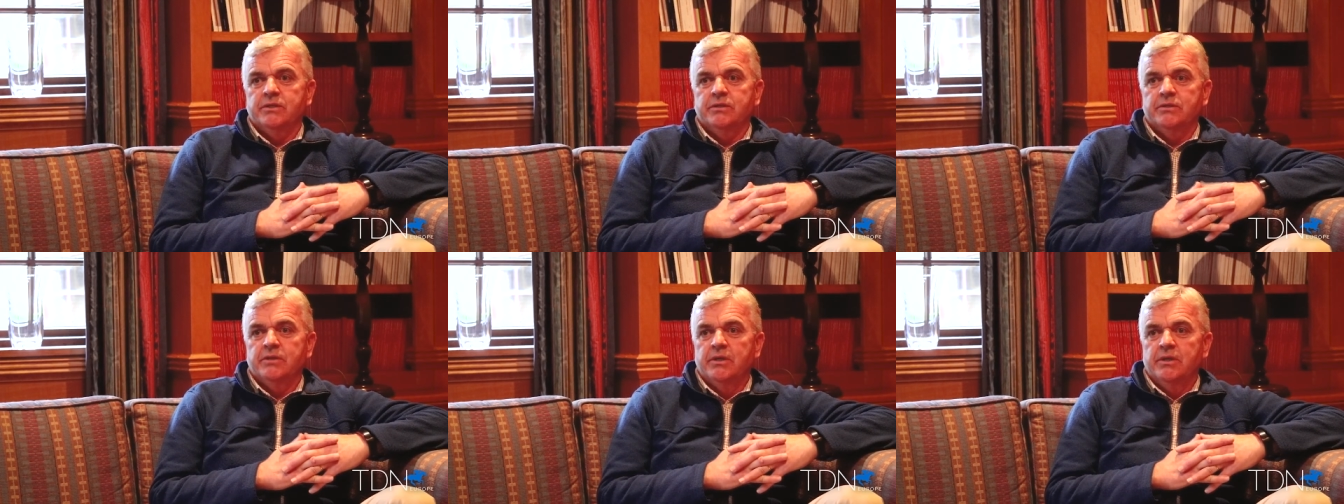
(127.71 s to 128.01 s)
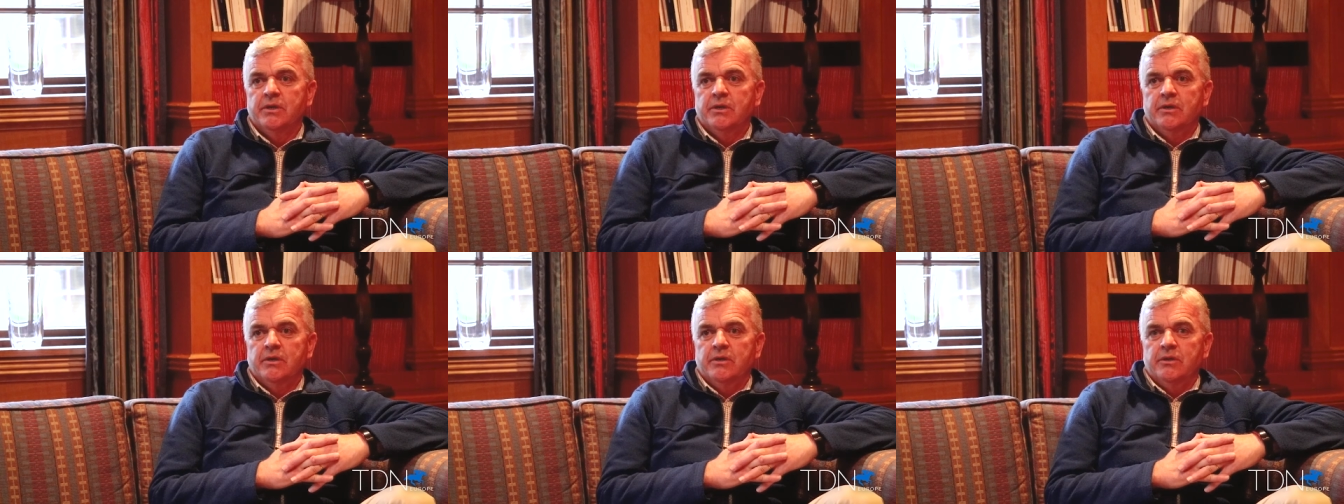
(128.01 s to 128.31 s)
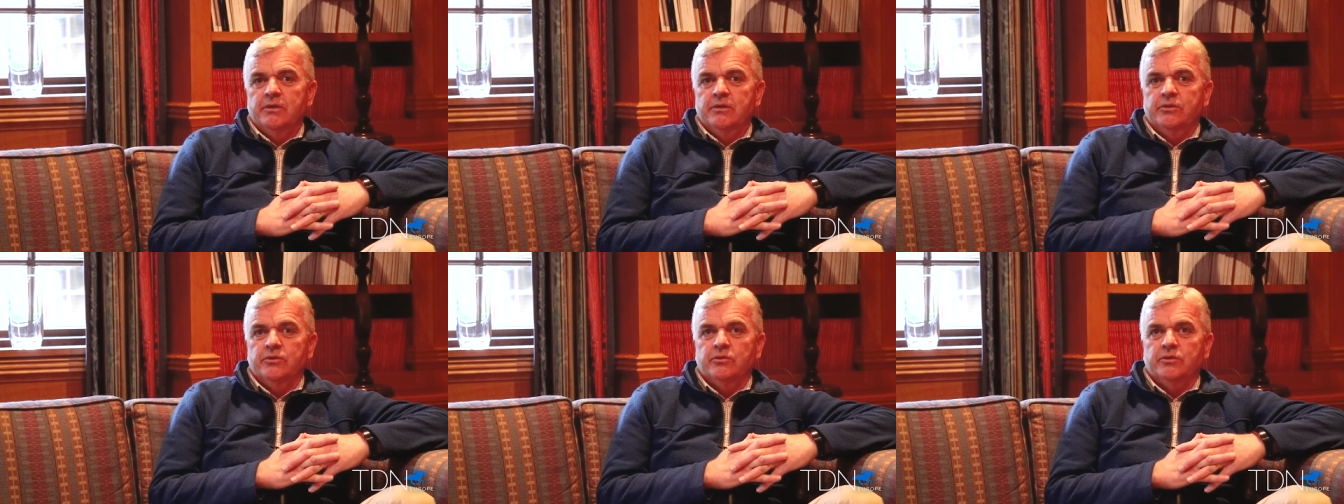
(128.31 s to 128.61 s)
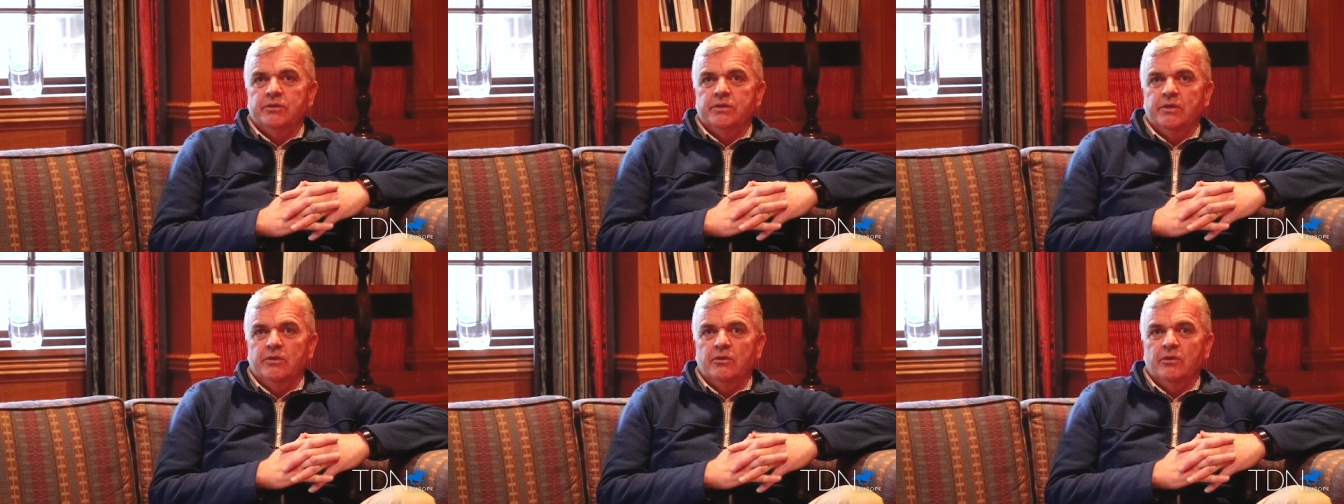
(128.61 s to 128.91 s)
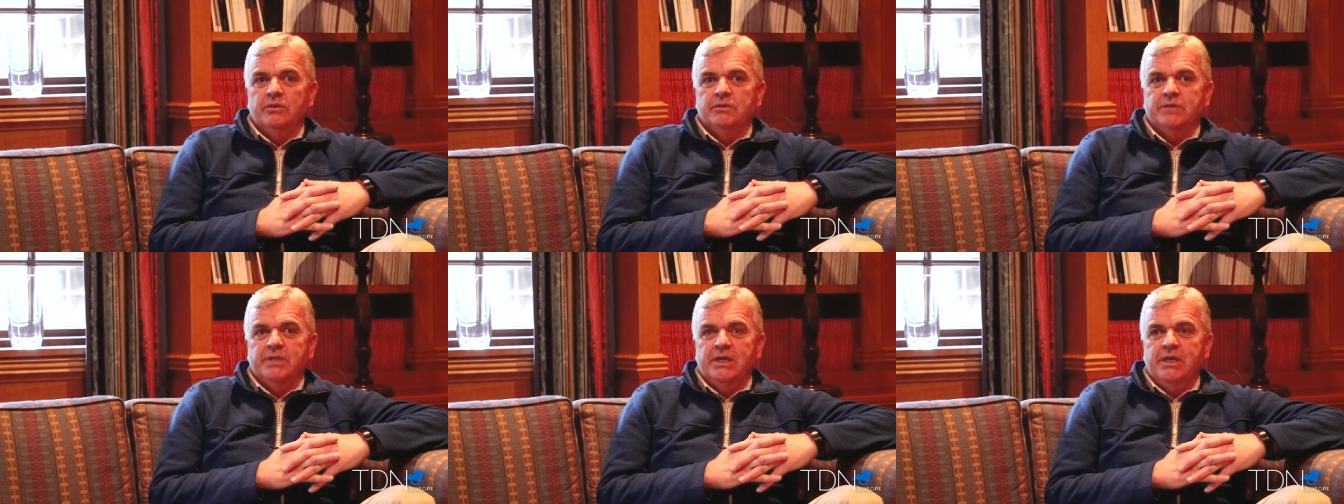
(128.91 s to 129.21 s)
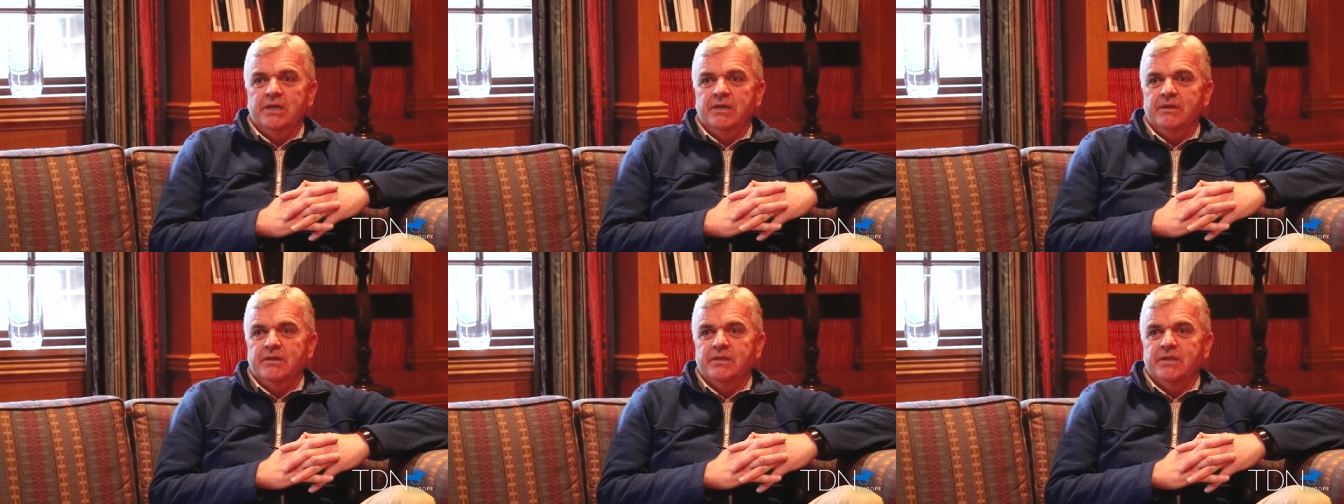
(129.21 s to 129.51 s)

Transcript: And you know, they're all key